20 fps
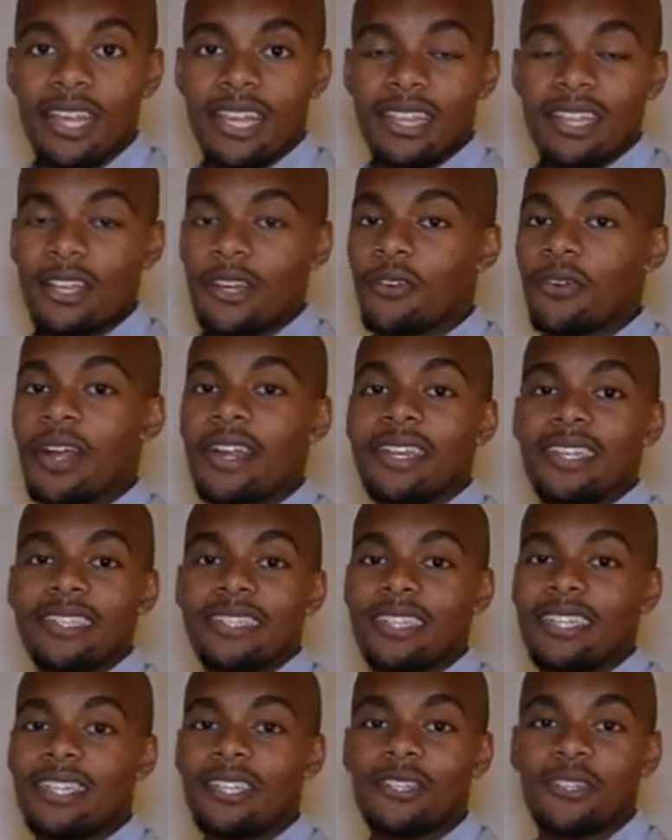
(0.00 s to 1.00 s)
The greatest
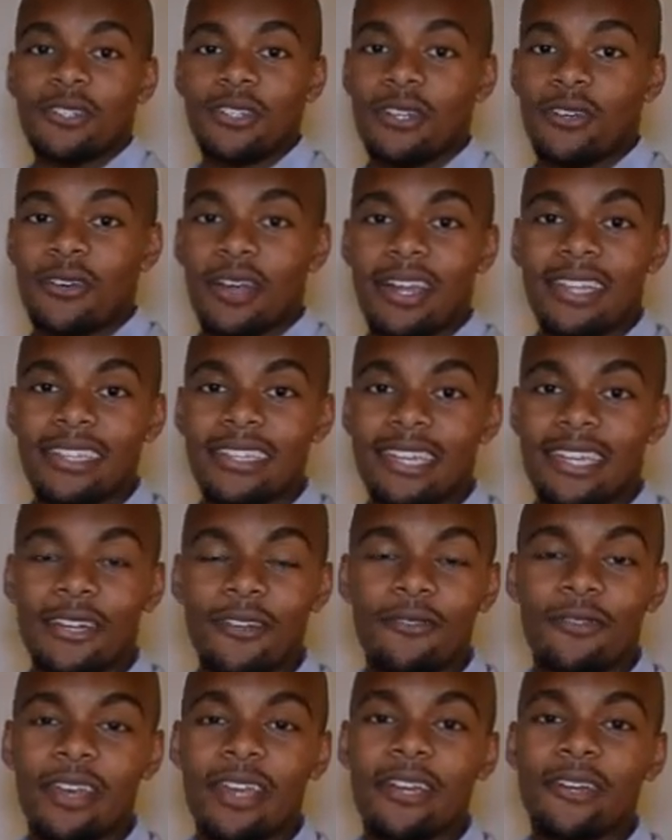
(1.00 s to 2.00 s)
teachers, the greatest
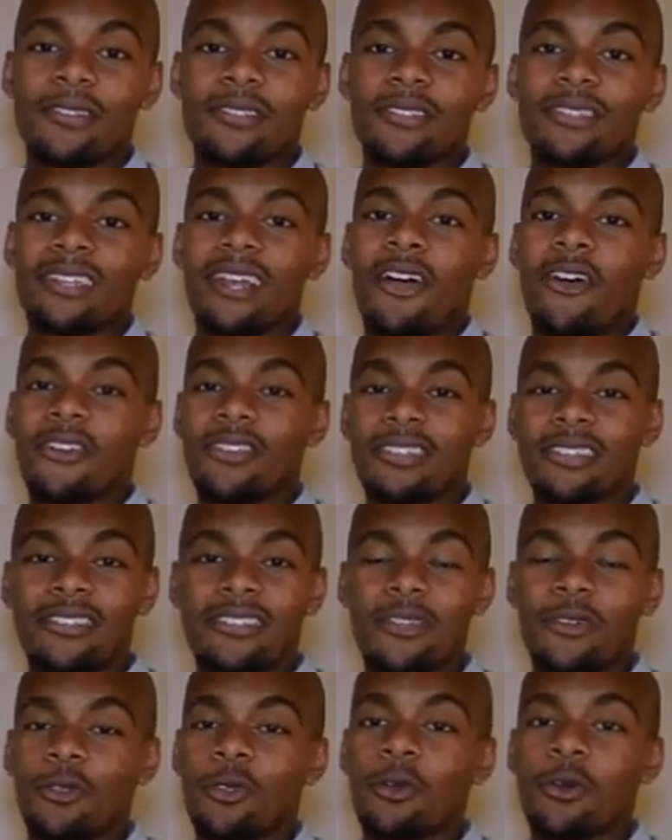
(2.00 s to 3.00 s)
innovators are
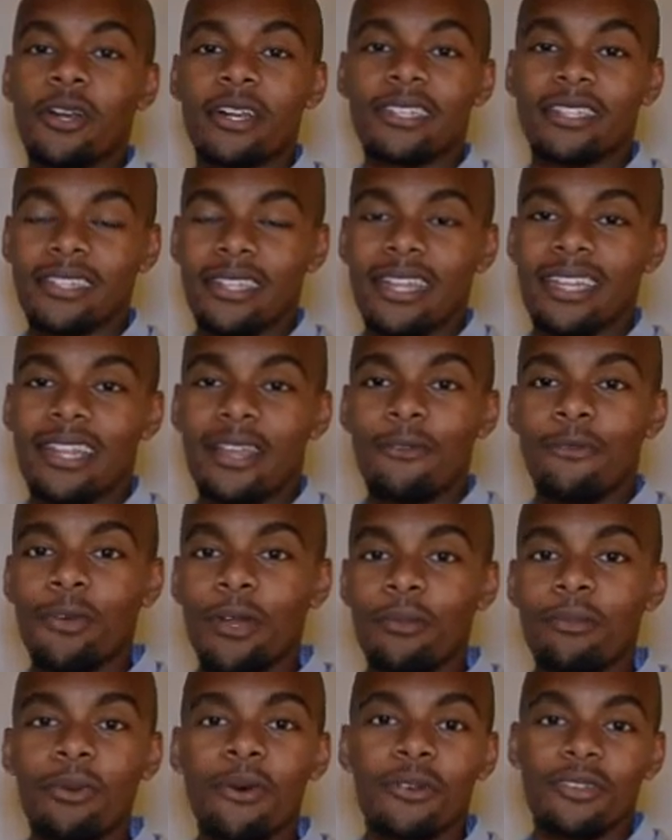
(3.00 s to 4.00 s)
still learning today. They
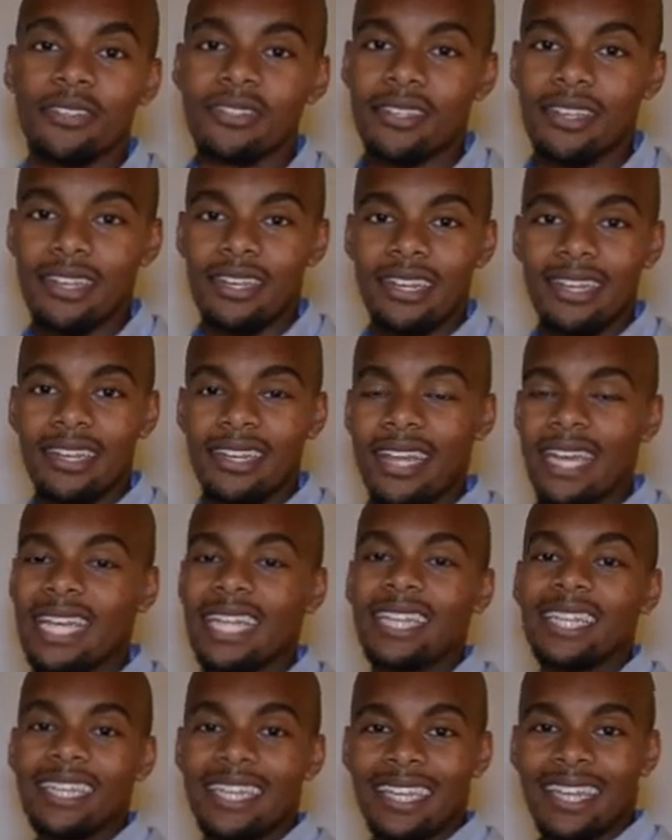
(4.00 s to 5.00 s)
read books
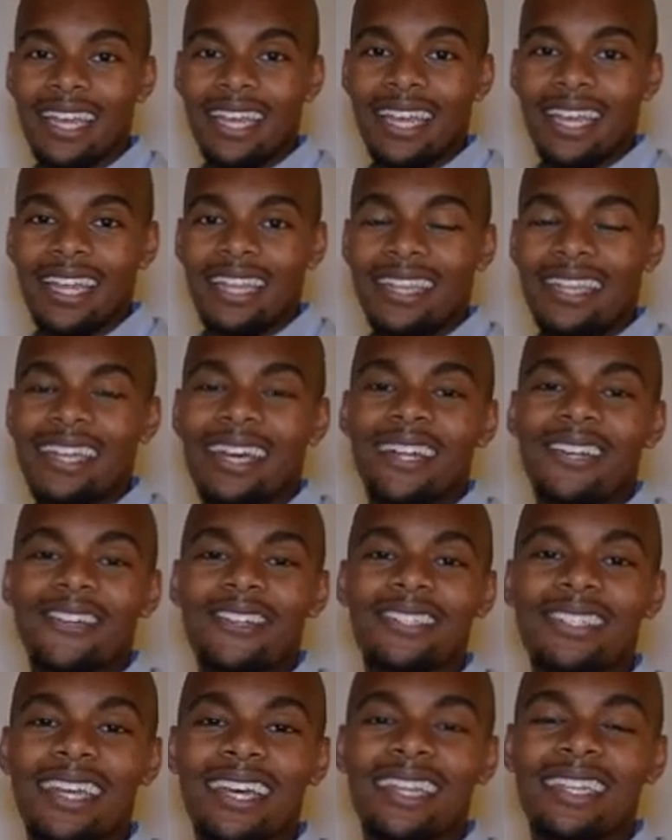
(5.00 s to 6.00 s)
daily. They
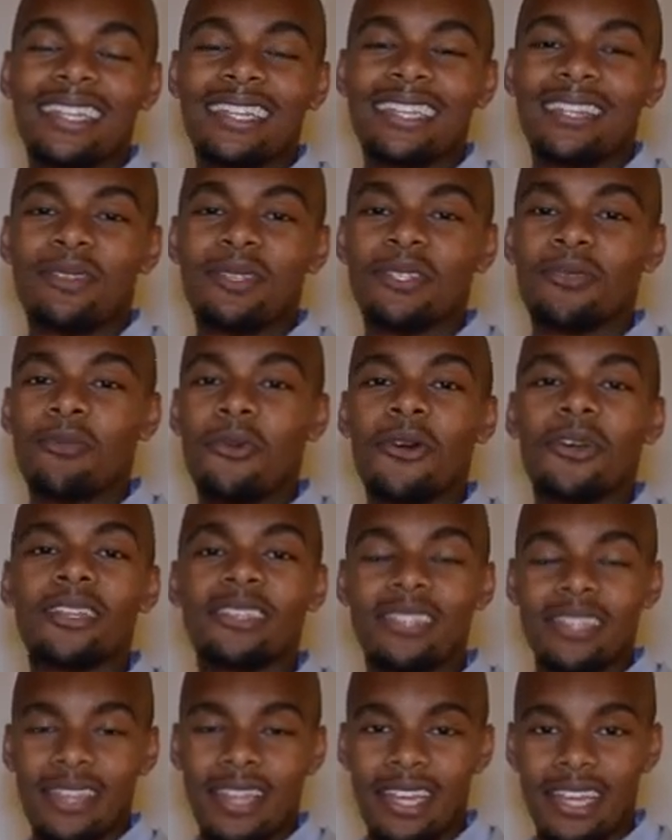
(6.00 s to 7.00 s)
understand that the smartest
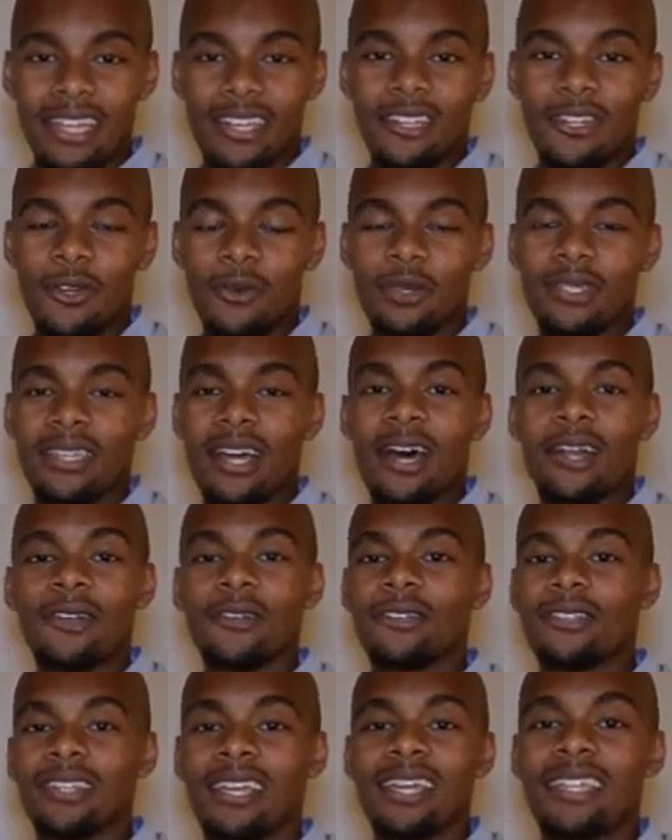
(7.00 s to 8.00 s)
thing they can do is
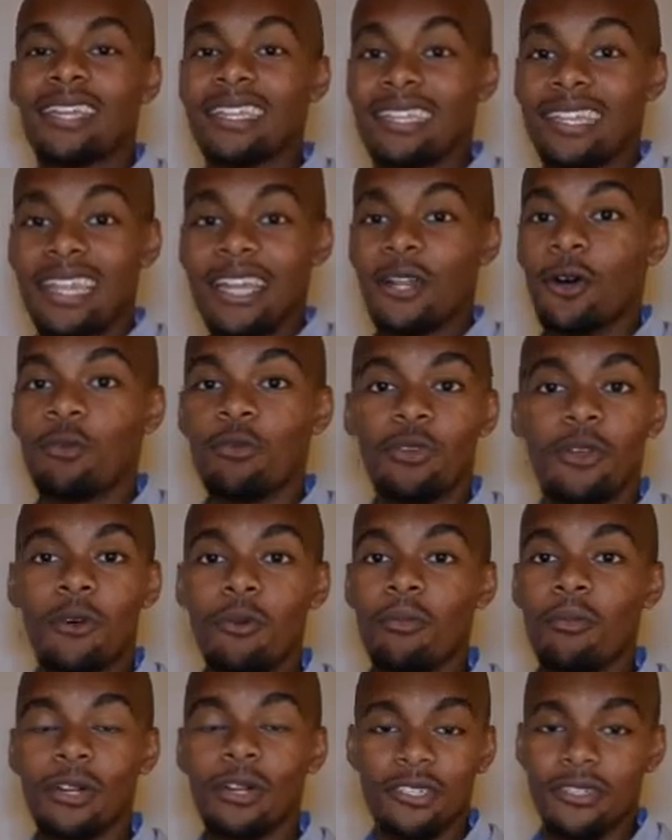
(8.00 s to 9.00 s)
understand that they don't know
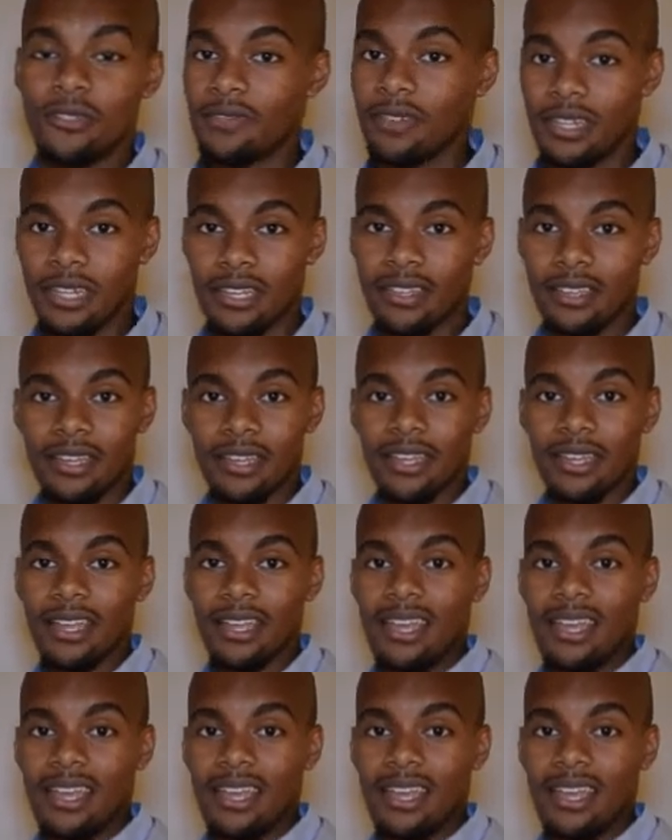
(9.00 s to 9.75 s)
much of anything.